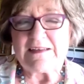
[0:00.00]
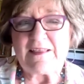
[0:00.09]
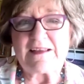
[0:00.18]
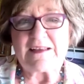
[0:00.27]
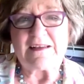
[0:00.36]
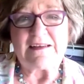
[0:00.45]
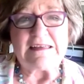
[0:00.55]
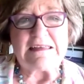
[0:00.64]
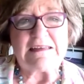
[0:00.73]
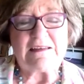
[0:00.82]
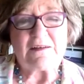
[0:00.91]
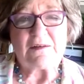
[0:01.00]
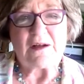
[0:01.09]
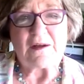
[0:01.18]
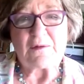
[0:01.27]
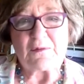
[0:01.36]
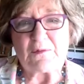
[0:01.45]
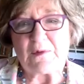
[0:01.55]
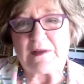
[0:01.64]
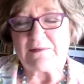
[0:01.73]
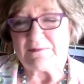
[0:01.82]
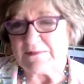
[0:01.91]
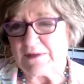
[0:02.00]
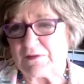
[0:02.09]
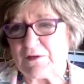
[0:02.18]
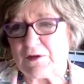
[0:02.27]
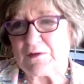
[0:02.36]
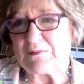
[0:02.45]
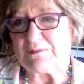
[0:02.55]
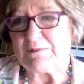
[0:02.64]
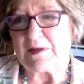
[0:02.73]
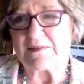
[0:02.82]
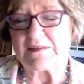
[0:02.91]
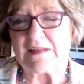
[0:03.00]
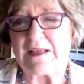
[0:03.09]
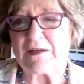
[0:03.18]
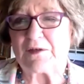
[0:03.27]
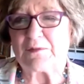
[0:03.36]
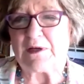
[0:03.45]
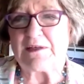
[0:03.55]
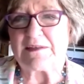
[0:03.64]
Then uh, we, a few months later, we